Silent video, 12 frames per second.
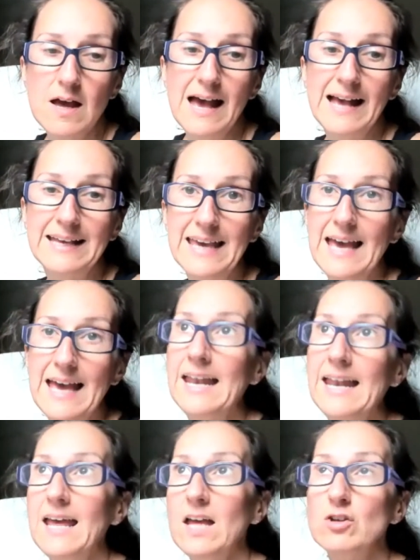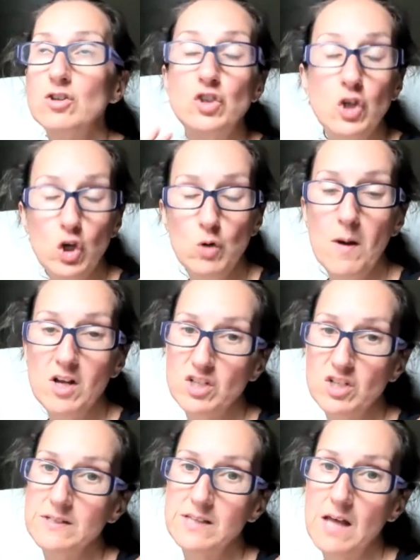Again, too much
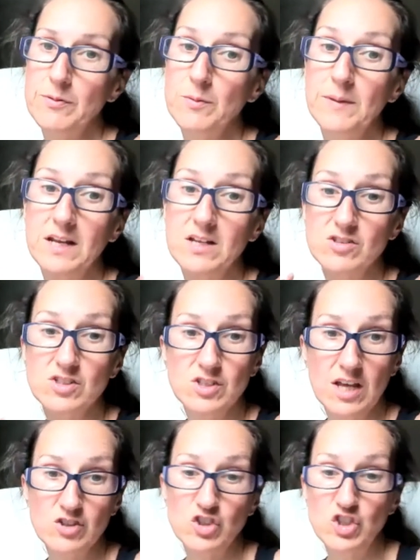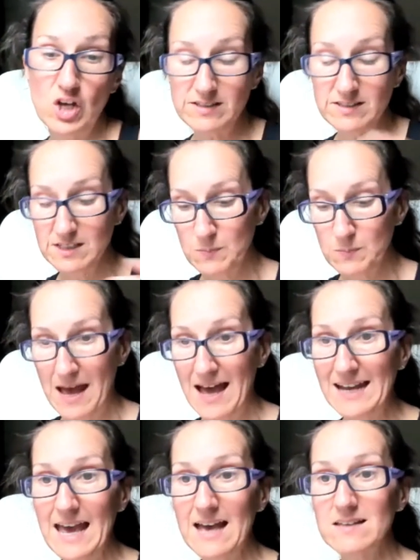of a supplement is just as
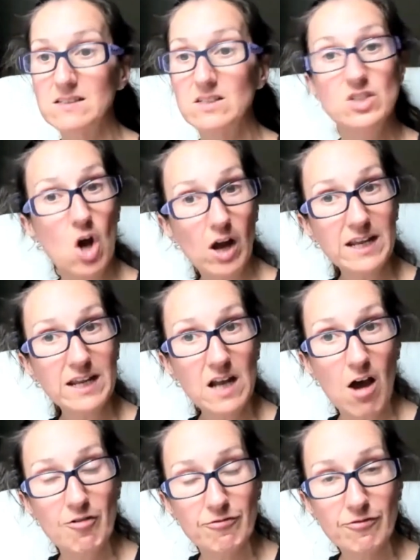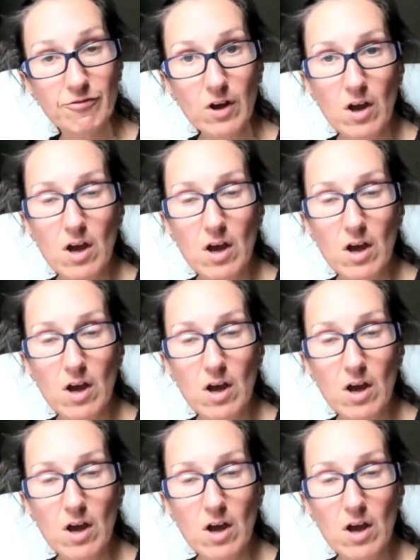bad as not enough.